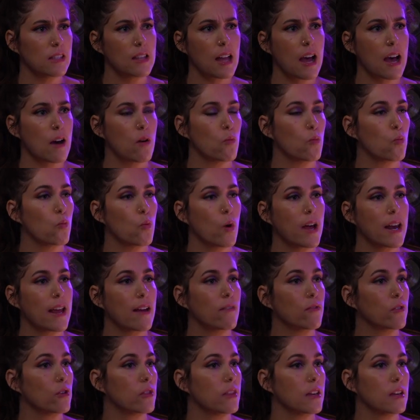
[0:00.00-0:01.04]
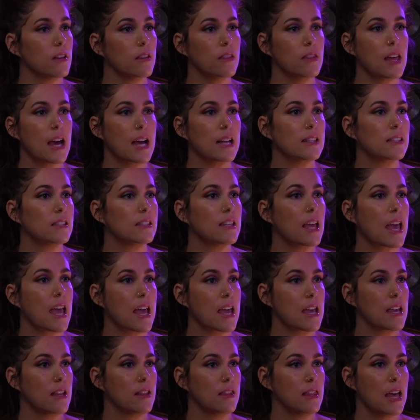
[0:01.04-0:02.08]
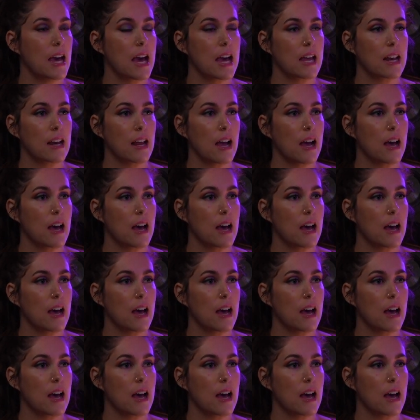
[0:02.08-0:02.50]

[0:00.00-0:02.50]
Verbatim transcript: that whatever the that saying, that right.